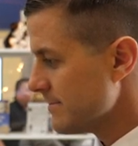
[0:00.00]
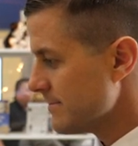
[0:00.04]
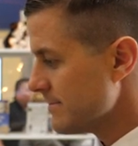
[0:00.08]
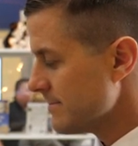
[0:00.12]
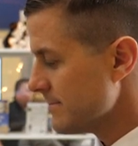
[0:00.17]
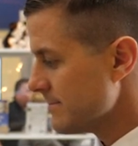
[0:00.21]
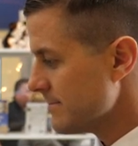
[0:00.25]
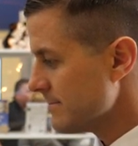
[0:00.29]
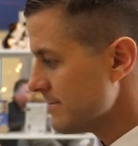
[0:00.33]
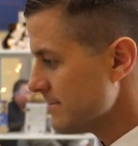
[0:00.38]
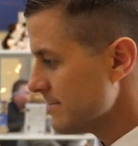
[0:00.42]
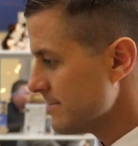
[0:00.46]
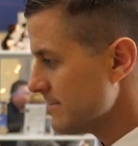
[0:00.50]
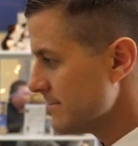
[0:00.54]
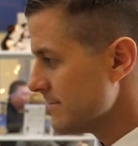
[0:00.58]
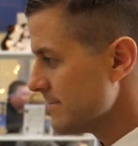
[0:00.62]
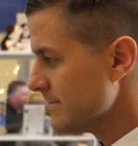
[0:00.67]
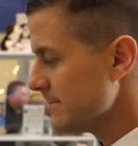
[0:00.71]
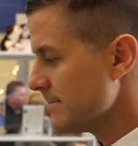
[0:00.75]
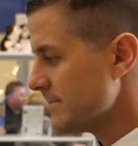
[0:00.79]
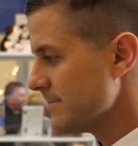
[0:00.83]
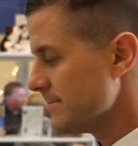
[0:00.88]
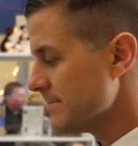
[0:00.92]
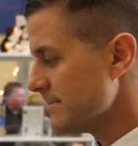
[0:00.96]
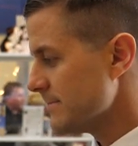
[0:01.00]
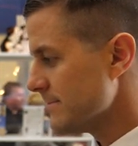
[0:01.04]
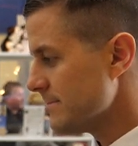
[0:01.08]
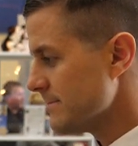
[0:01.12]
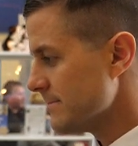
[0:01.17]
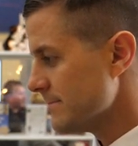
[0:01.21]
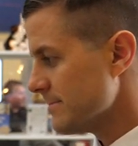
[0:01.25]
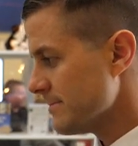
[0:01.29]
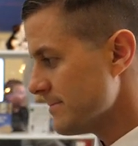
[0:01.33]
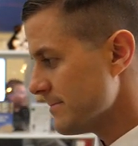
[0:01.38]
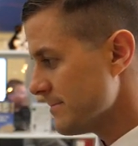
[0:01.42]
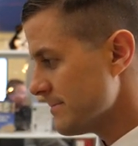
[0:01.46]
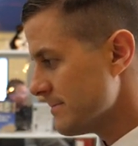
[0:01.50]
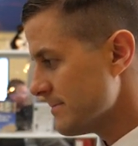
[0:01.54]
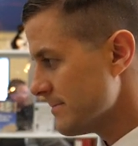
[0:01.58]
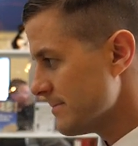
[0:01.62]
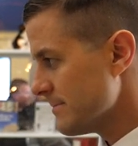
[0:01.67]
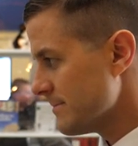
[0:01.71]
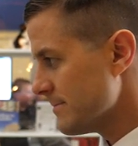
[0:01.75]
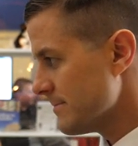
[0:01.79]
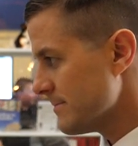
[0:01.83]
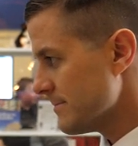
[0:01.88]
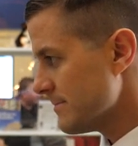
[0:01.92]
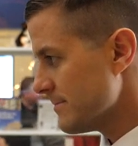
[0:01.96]

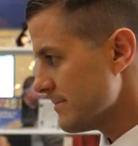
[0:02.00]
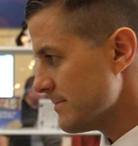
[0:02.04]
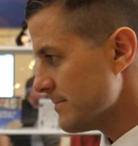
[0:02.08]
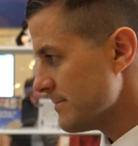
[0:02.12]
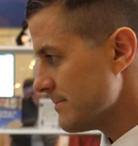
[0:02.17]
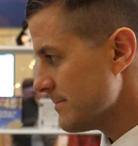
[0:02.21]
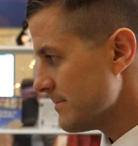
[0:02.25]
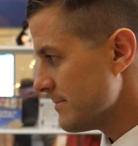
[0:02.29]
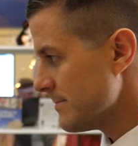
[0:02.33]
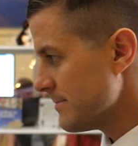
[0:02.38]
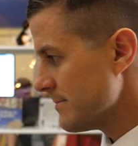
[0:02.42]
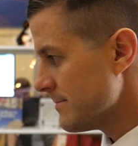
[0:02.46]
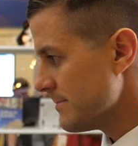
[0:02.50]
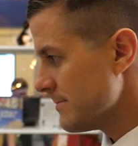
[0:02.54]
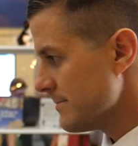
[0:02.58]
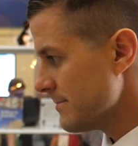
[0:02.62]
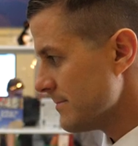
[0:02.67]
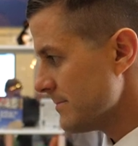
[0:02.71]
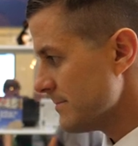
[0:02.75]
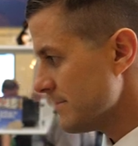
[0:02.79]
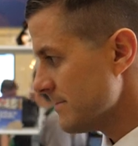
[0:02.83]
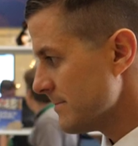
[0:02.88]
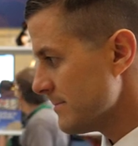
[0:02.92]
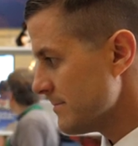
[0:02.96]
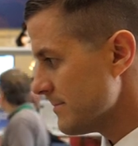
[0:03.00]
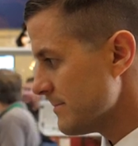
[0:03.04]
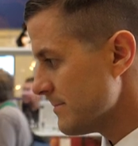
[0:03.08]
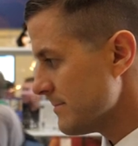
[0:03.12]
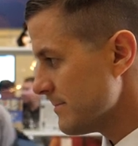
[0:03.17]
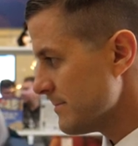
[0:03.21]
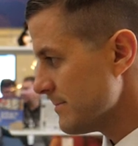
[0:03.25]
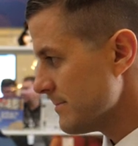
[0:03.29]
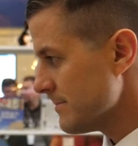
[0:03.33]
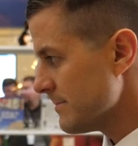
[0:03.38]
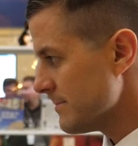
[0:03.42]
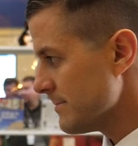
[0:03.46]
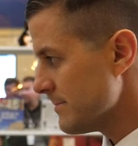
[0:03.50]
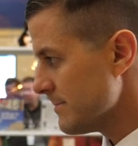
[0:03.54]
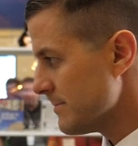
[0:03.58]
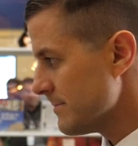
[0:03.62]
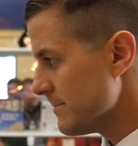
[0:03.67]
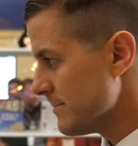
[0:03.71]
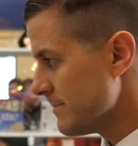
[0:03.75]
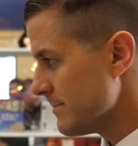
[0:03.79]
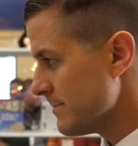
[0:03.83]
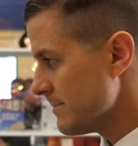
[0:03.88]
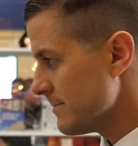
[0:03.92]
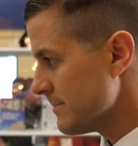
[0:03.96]

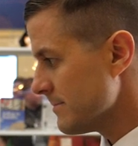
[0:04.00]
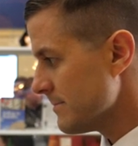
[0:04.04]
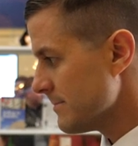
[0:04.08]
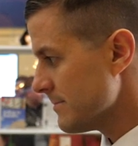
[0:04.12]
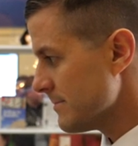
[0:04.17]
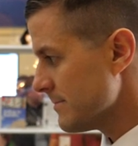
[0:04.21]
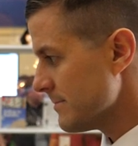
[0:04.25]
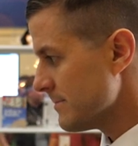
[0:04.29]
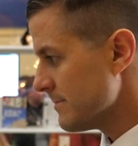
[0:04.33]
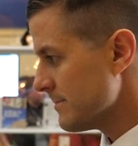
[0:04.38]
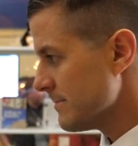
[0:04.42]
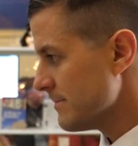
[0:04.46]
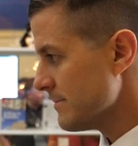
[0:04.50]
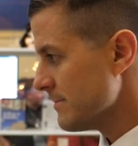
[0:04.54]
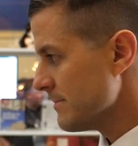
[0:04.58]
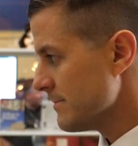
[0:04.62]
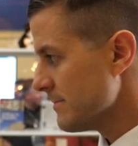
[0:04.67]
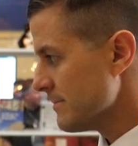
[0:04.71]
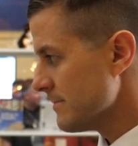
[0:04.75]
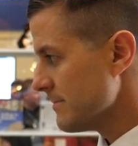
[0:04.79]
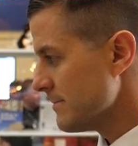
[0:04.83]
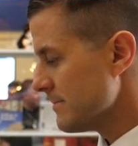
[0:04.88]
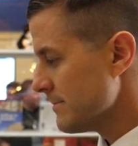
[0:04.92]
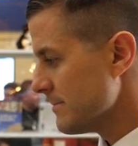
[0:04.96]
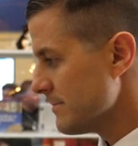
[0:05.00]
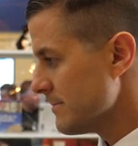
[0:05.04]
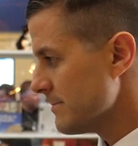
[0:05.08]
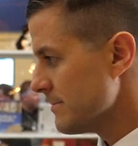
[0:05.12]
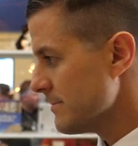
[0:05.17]
This person isn't speaking.